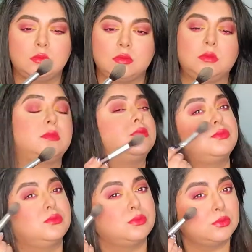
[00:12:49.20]

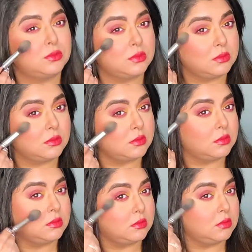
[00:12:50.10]

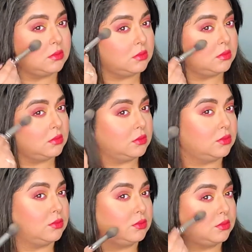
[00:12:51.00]

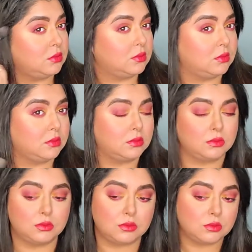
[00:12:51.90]

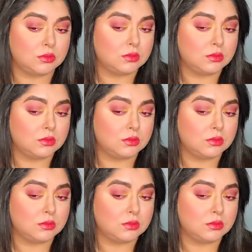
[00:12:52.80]
(silence)